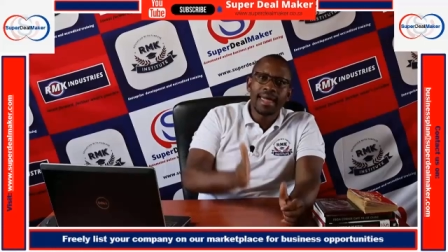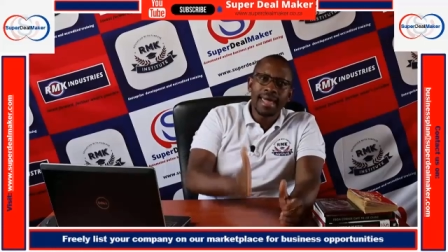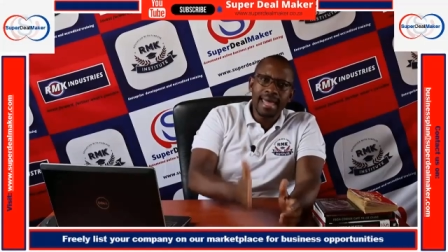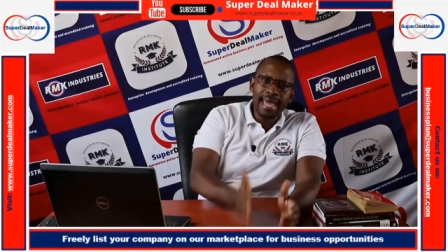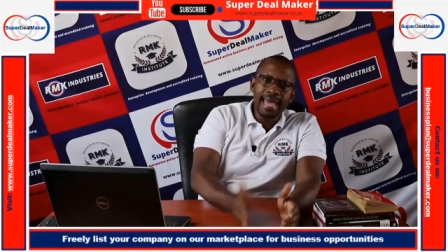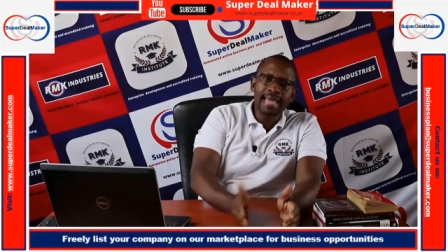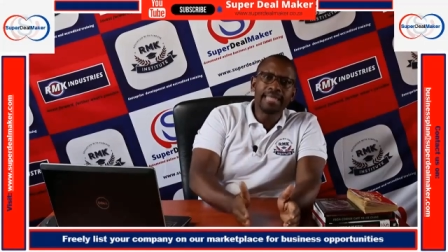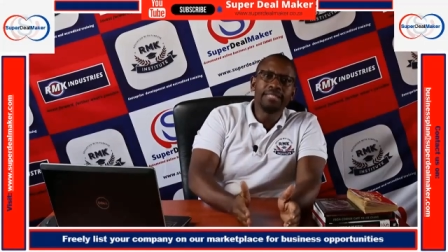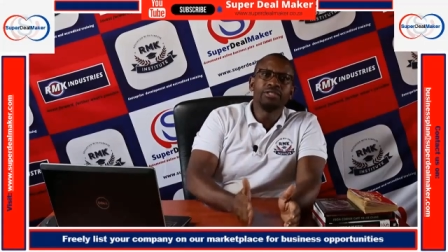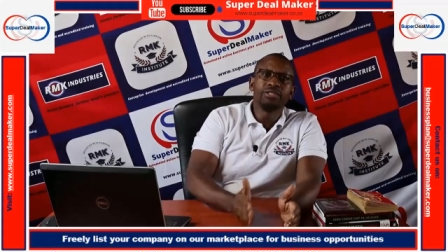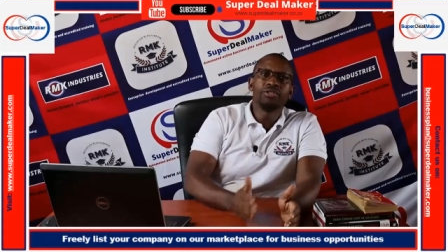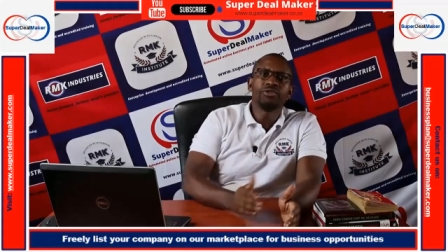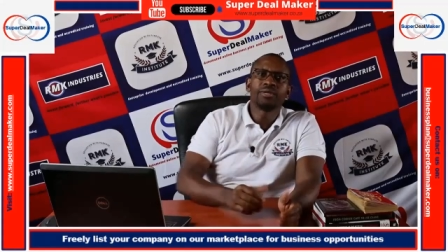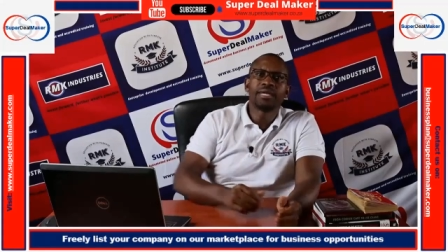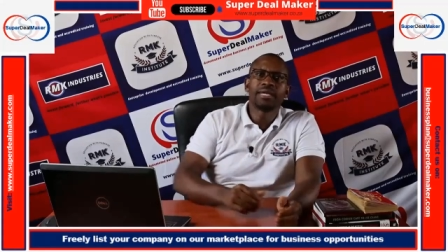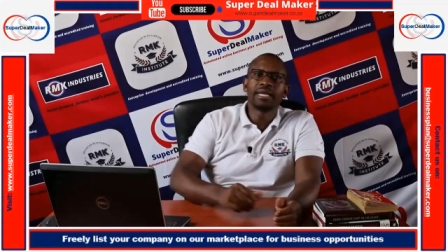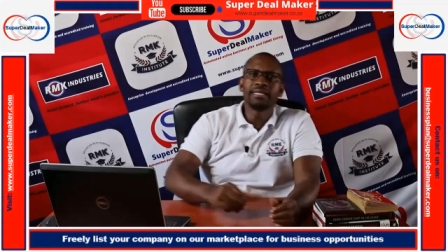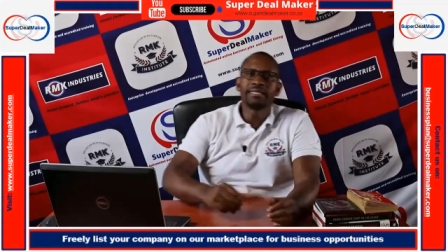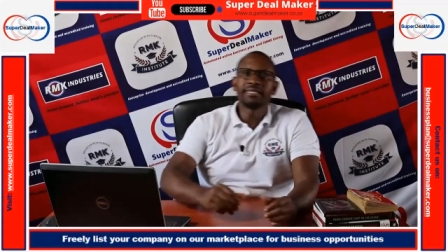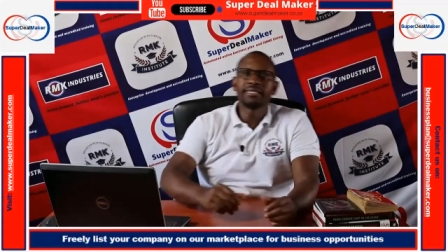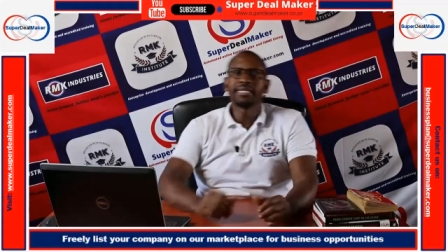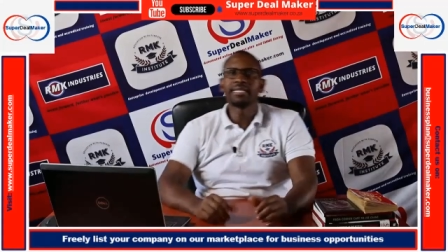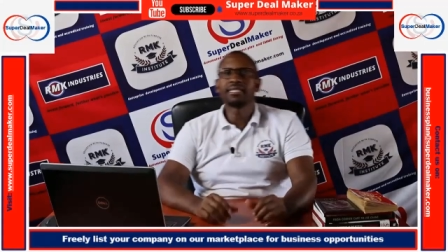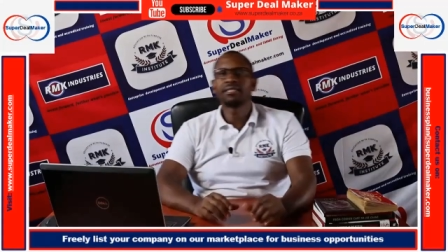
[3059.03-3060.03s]
and you
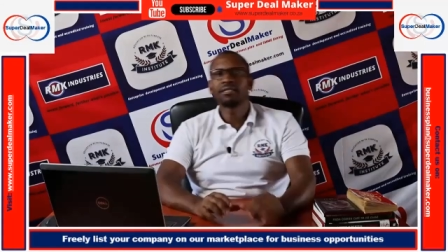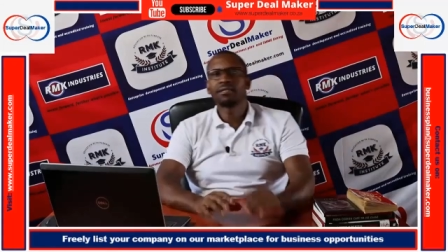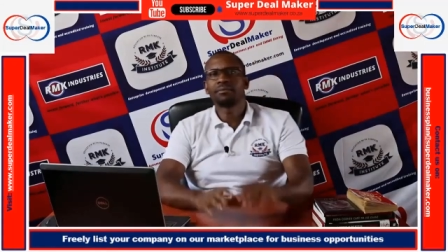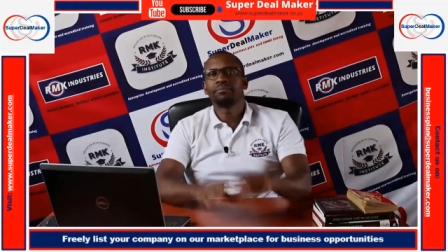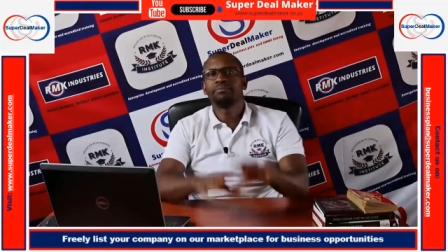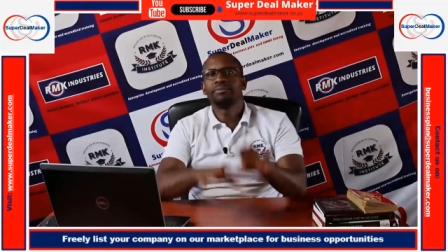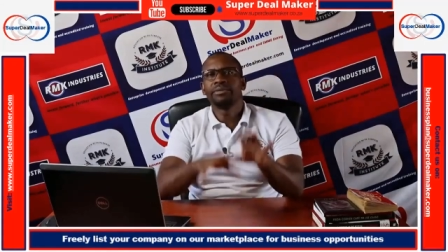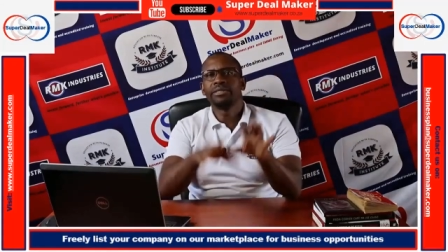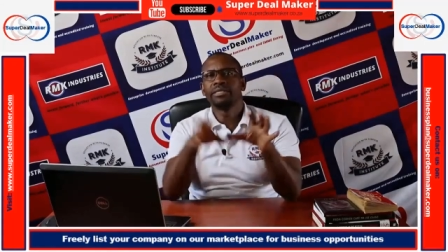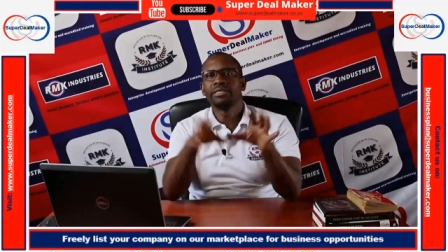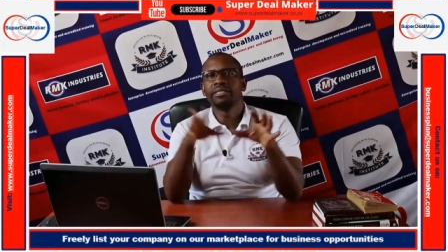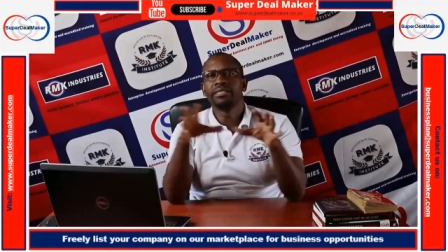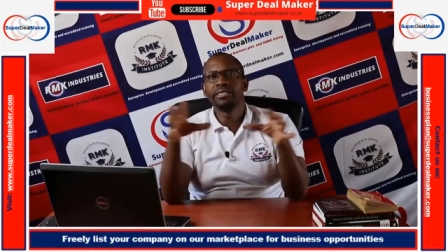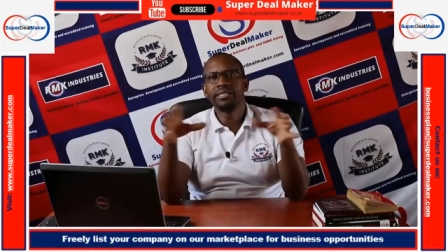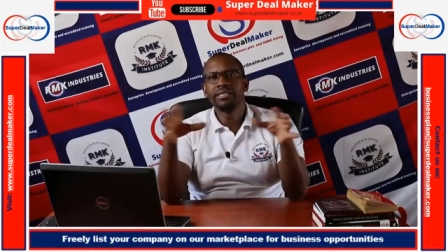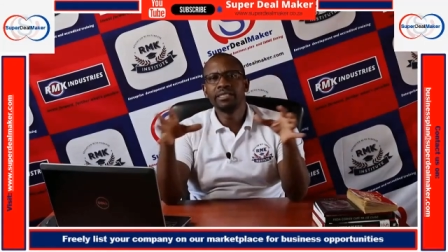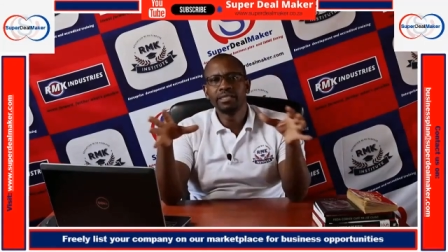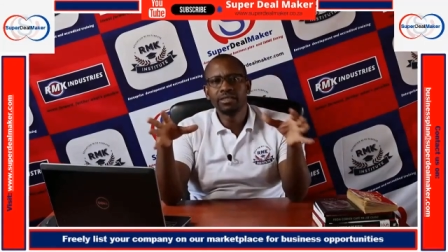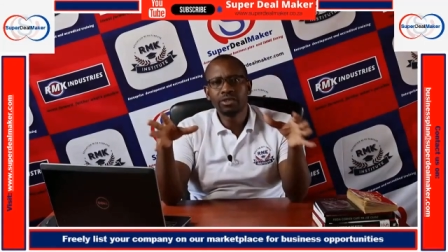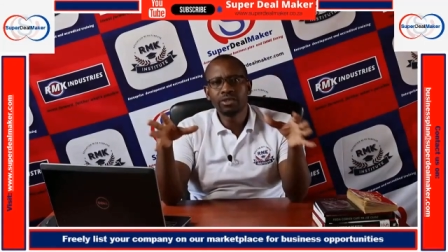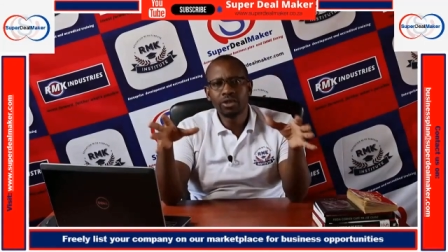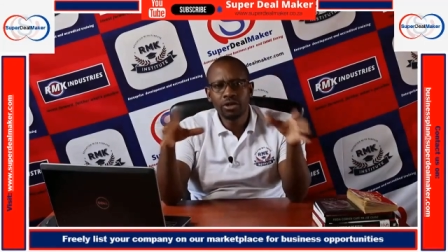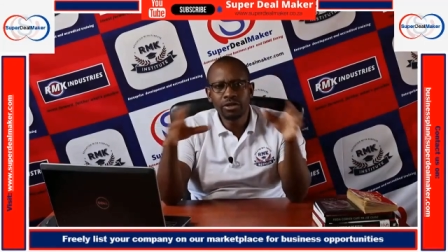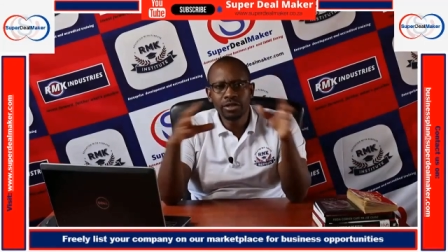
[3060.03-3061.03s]
can just be
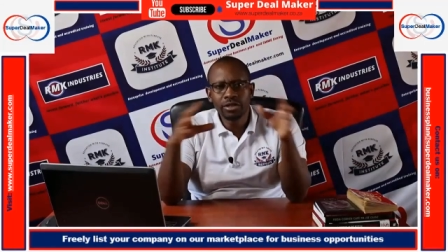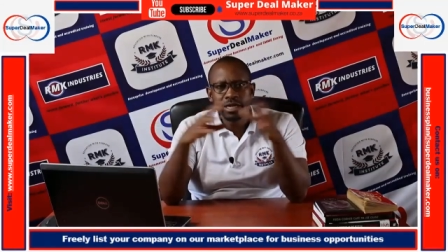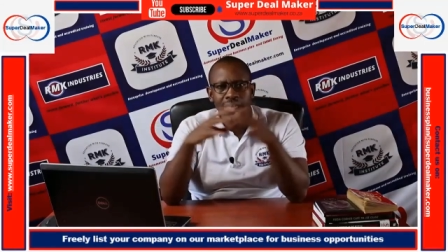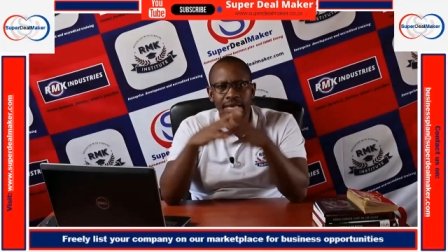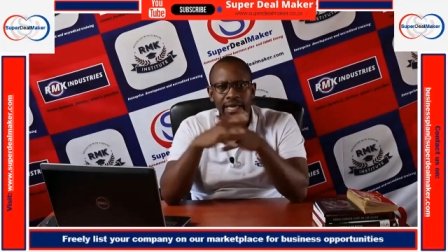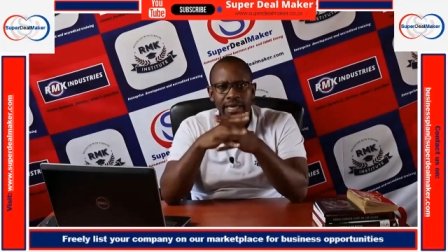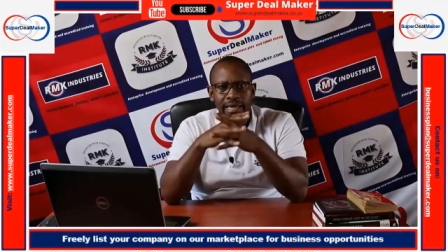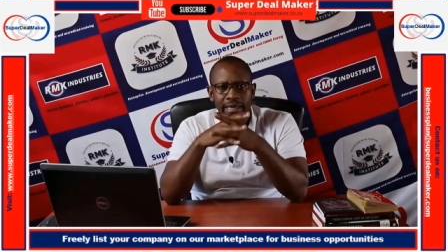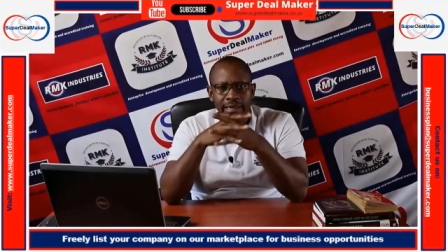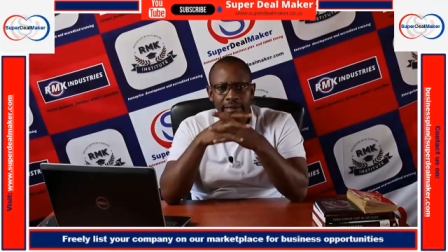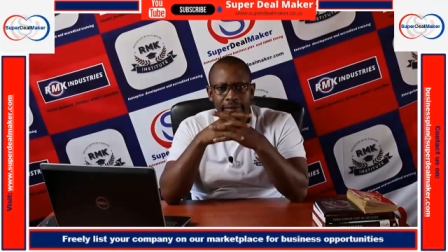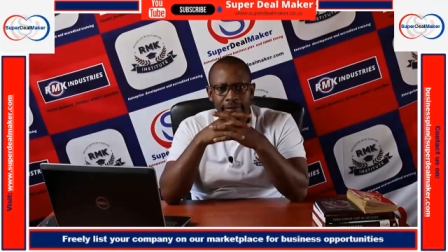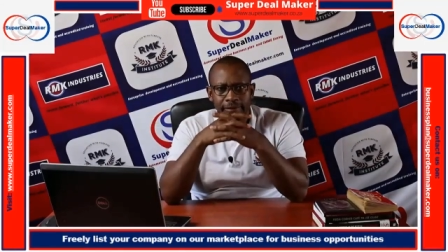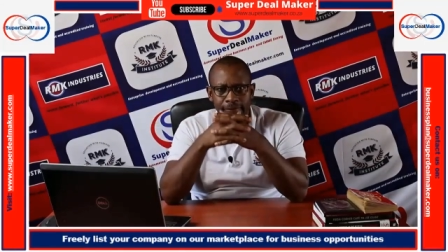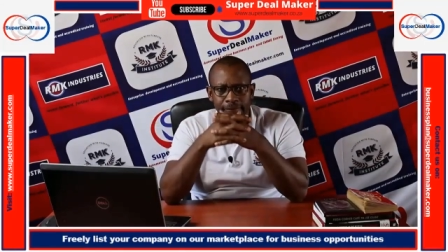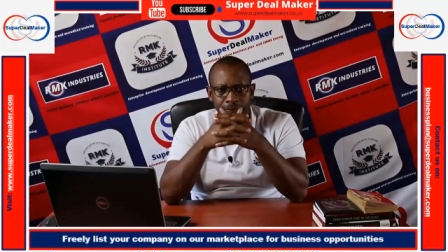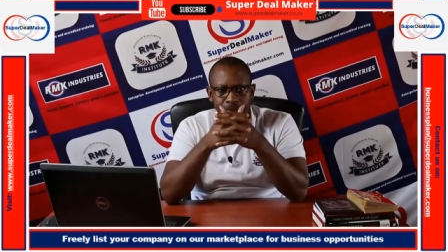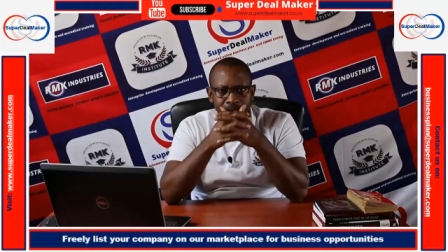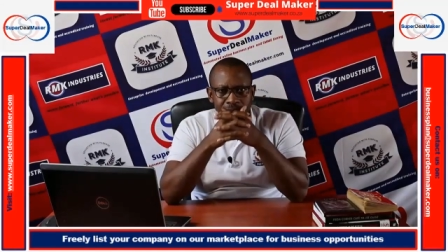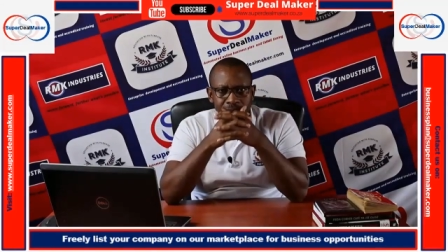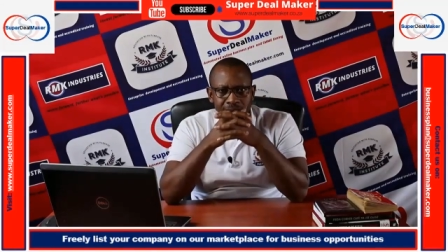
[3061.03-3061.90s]
uh,